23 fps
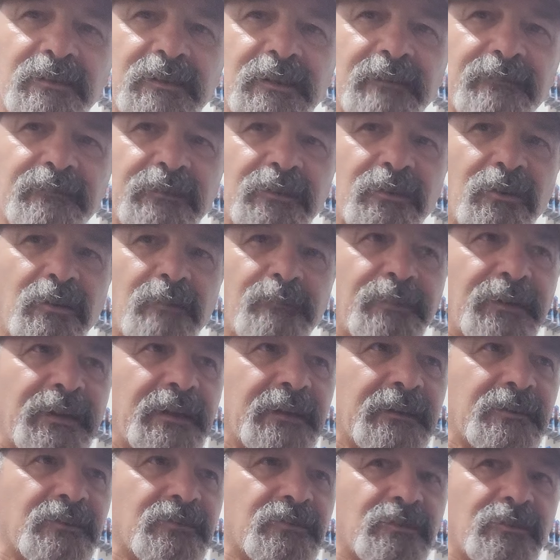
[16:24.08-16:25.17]
care if they're not
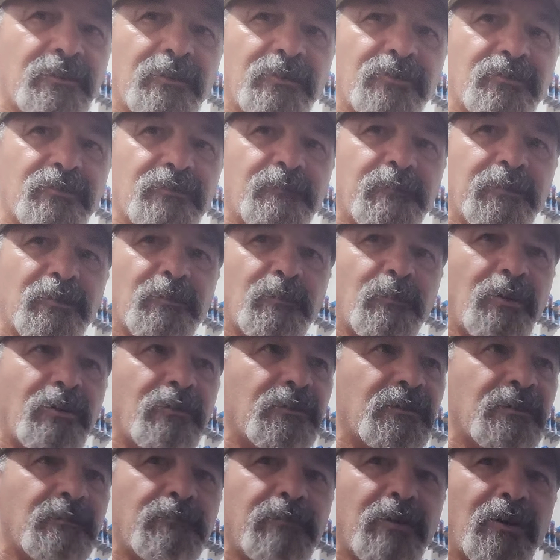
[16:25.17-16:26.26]
packaged or not. Just put them all
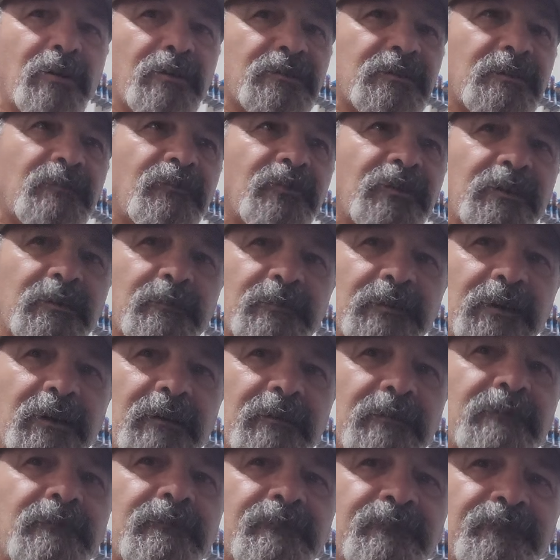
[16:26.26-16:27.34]
in a box and bring them
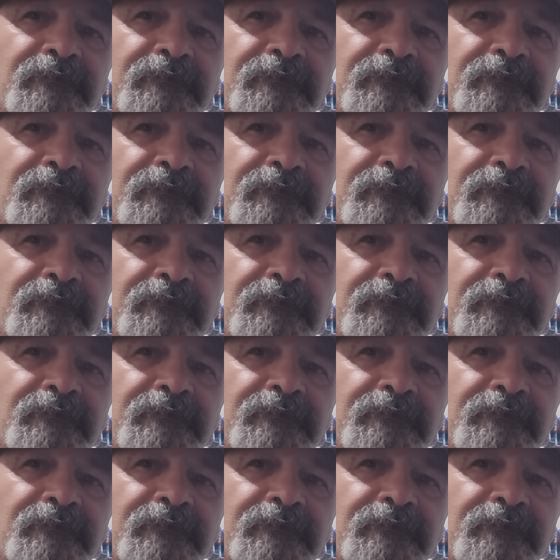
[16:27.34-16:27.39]
down